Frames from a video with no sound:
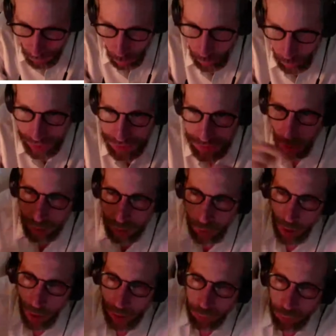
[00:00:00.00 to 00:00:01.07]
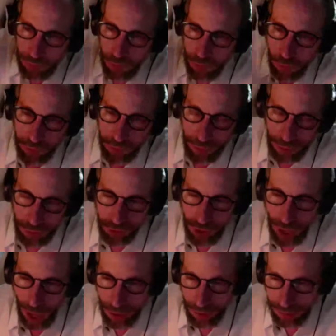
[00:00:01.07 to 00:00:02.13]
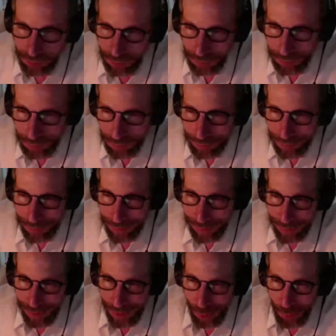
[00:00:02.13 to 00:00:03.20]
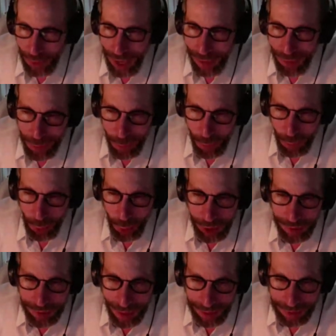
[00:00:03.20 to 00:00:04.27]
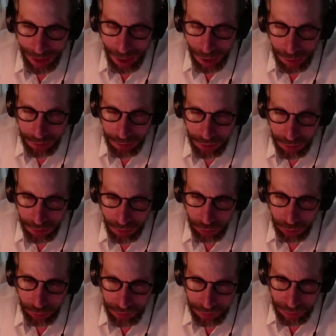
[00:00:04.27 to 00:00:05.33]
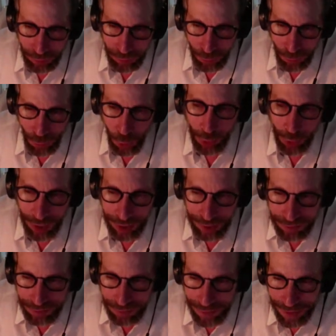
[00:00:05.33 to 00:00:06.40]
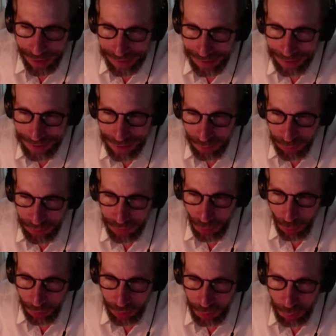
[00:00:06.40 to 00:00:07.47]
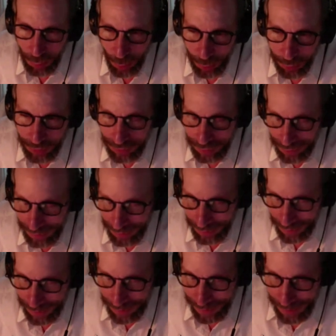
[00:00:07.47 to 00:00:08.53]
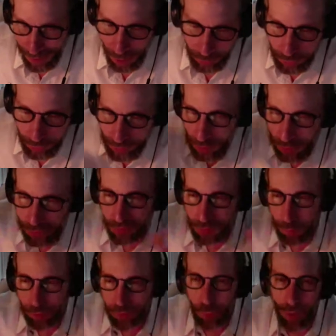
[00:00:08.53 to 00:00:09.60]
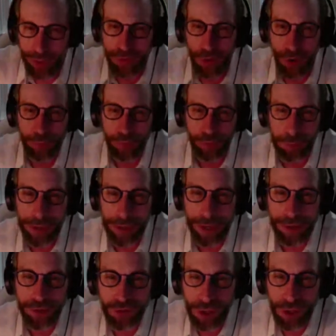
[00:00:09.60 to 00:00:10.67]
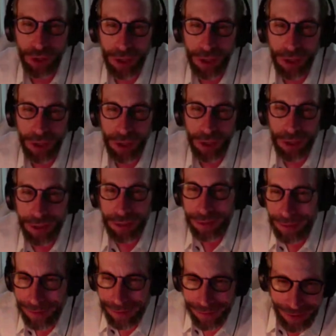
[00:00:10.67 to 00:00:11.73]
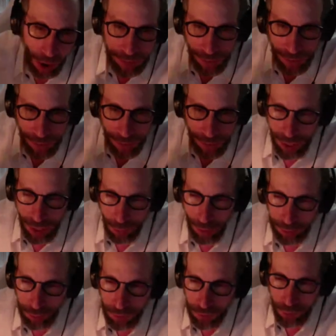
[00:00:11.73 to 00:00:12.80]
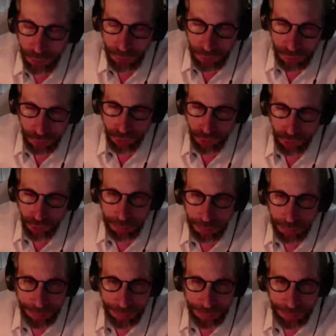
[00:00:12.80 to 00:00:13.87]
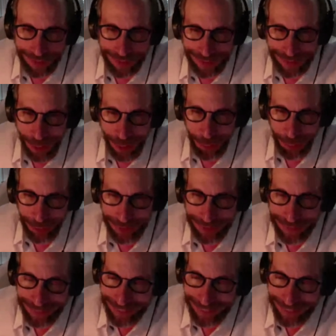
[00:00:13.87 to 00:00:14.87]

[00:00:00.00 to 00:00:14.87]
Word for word: We assign a graduate student to each galaxy, and we have them look at that galaxy continuously for their whole life to see if a star explodes. 100 years is about the right time for a PhD. Aye, that's okay. Graduate students are cheap. We can get another one.